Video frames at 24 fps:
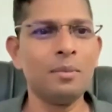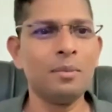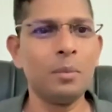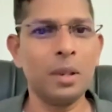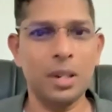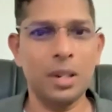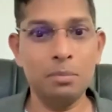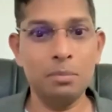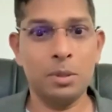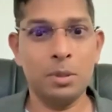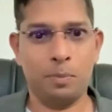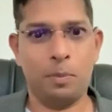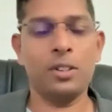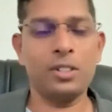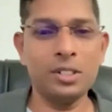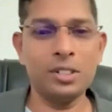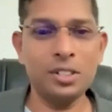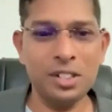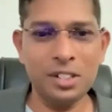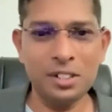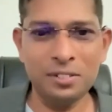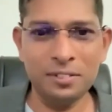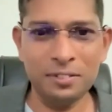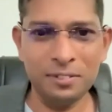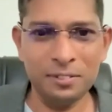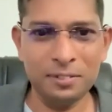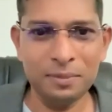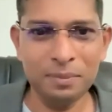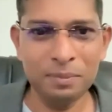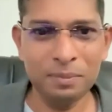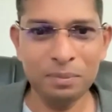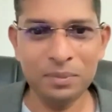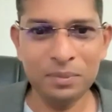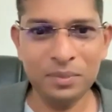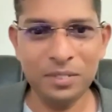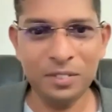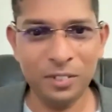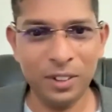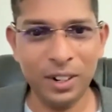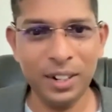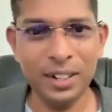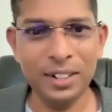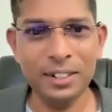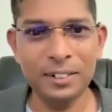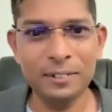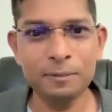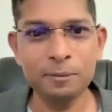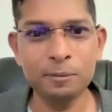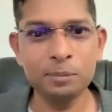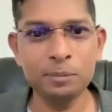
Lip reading: becomes positive, right?